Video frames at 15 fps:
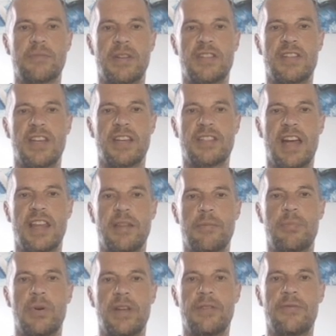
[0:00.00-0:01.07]
plus 6 at the
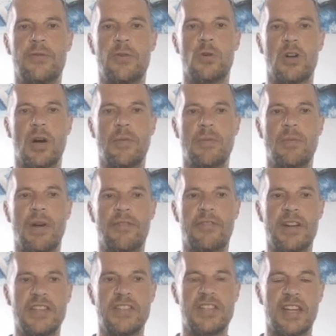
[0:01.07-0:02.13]
point 4, 1,
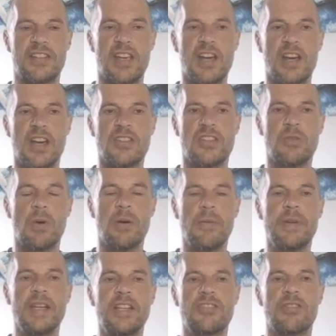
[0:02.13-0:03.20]
3, 6. So what we
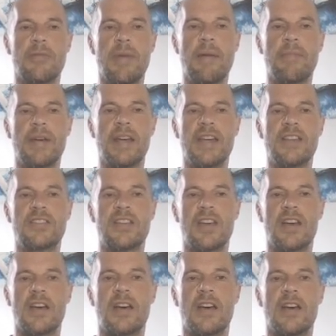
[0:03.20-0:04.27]
need to remember is
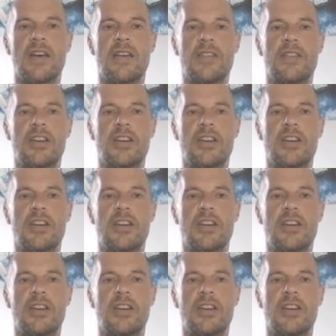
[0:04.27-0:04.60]
the